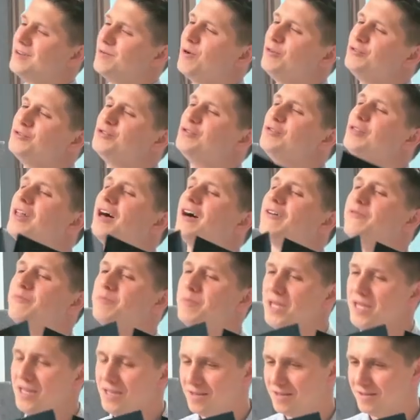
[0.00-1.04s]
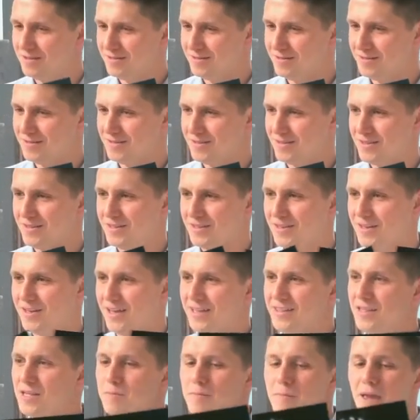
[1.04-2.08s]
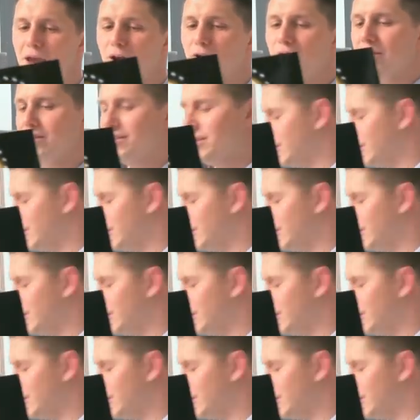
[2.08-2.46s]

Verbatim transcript: Won't you love me? And then Mary,